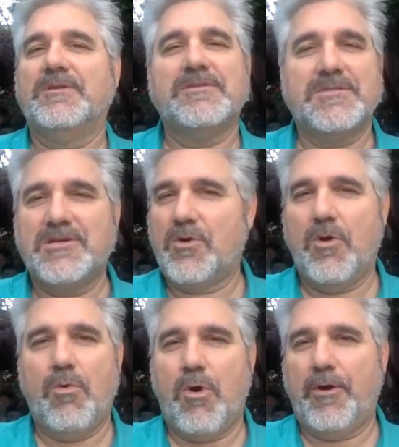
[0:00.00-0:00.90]

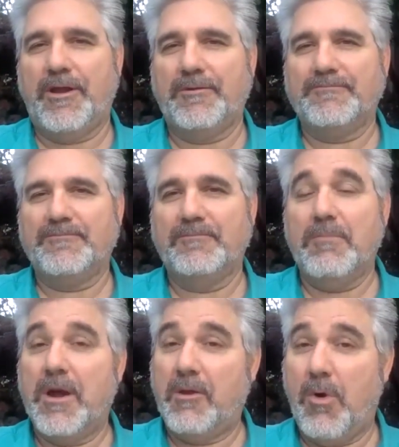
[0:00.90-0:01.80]
0 worry,
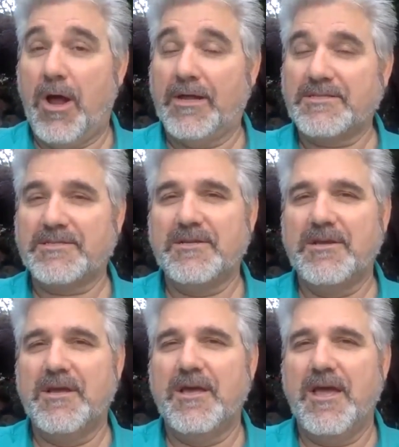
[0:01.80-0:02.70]
money-wise?
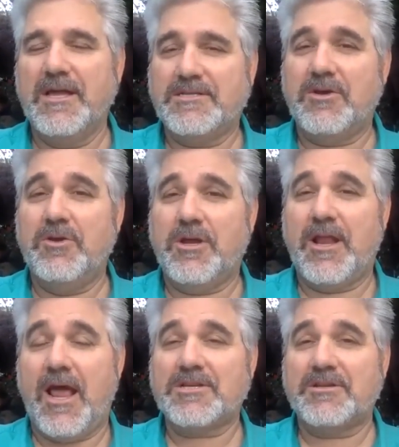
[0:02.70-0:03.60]
Until you can
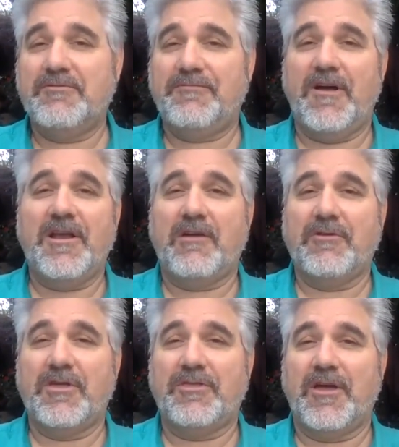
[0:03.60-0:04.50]
actually fund
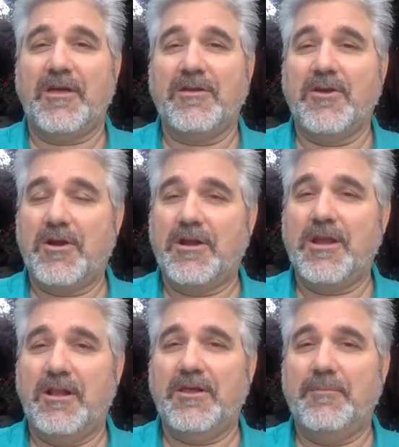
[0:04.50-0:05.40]
everything, you're going to
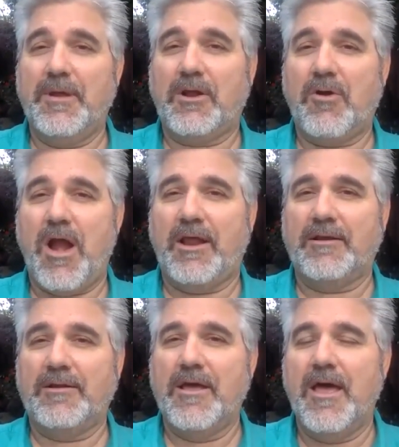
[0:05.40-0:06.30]
need a little bit of credit.
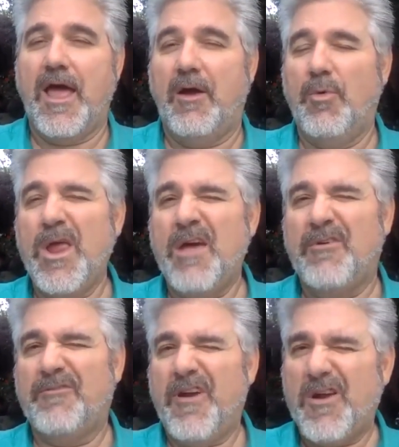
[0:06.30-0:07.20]
And we have
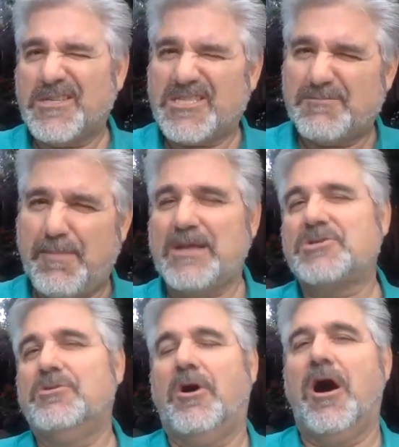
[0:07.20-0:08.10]
a very
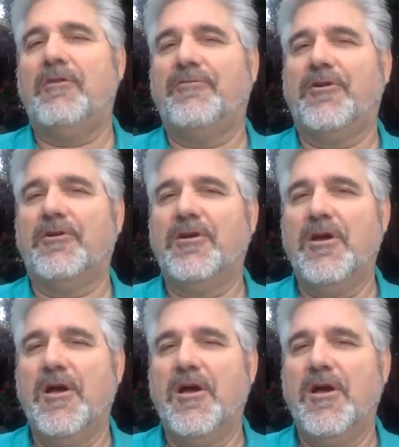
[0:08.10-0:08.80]
special offer